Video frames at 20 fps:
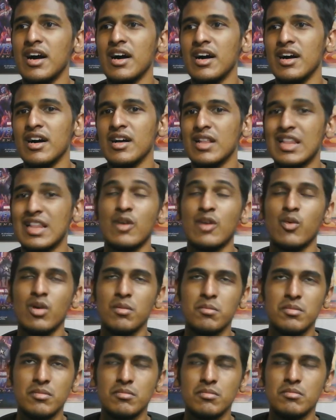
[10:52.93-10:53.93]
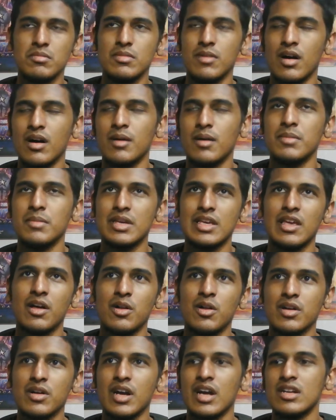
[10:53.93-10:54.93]

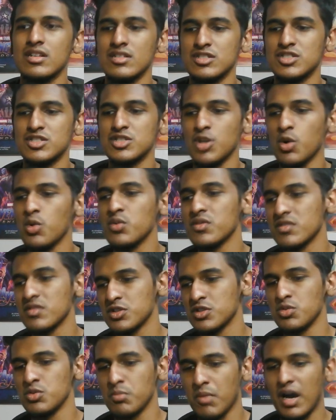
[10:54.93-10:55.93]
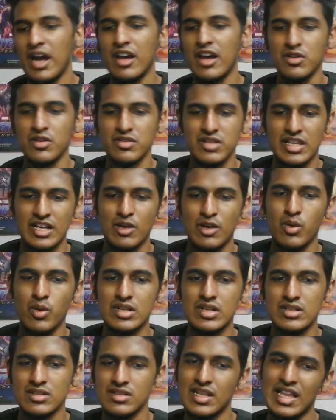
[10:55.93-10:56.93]
Miguel kind of shows to Miles like
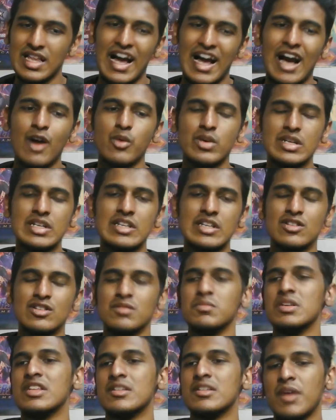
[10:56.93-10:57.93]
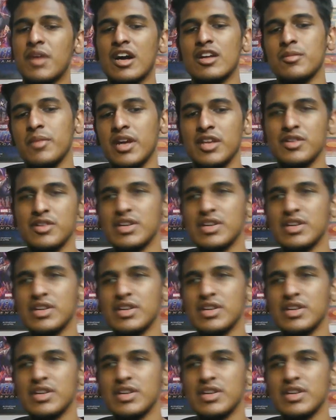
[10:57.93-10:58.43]
how it is to be Spider-Man.